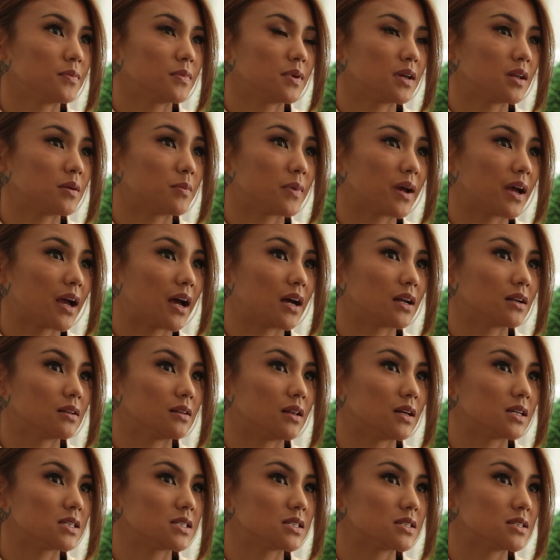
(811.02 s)
In my
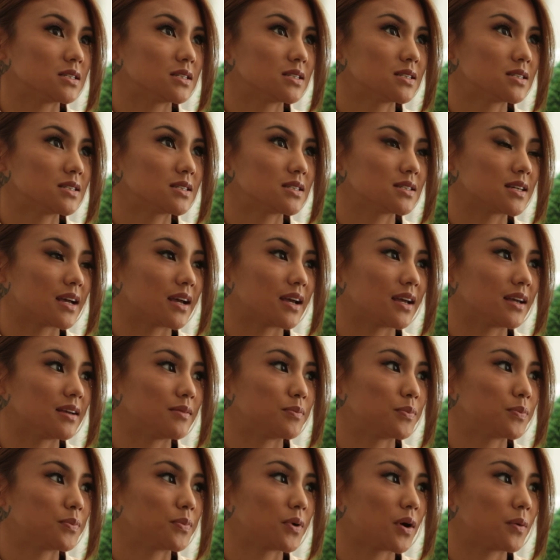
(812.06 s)
adolescence,
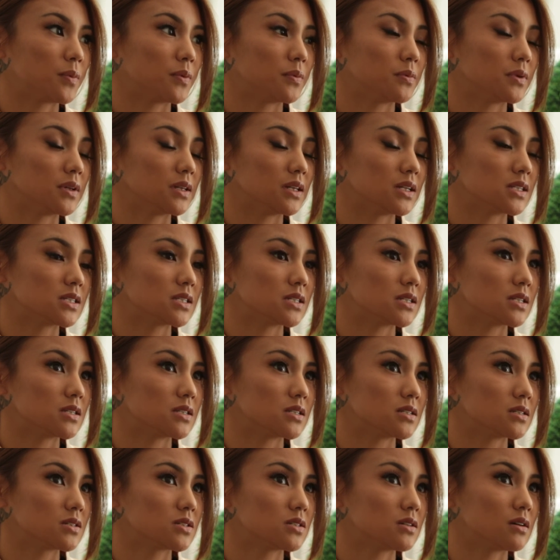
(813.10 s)
I probably
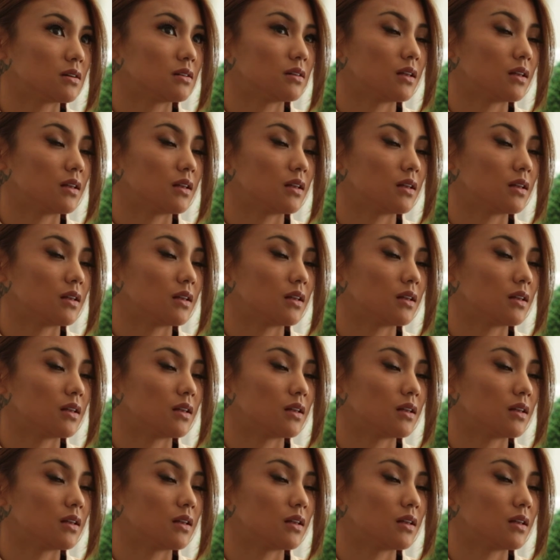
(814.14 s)
listened a